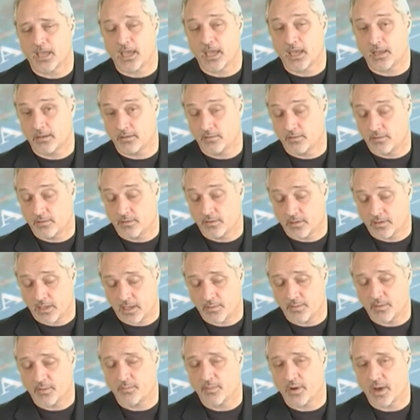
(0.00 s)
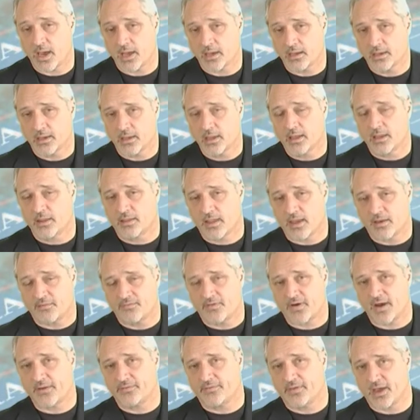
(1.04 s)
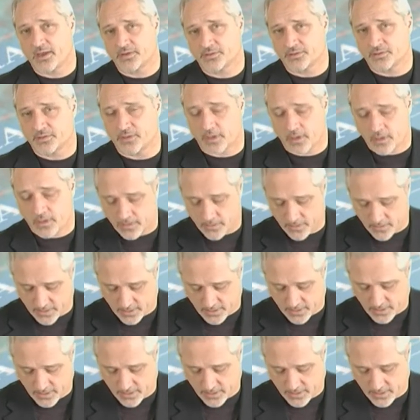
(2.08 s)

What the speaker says: And keep in mind that $5,000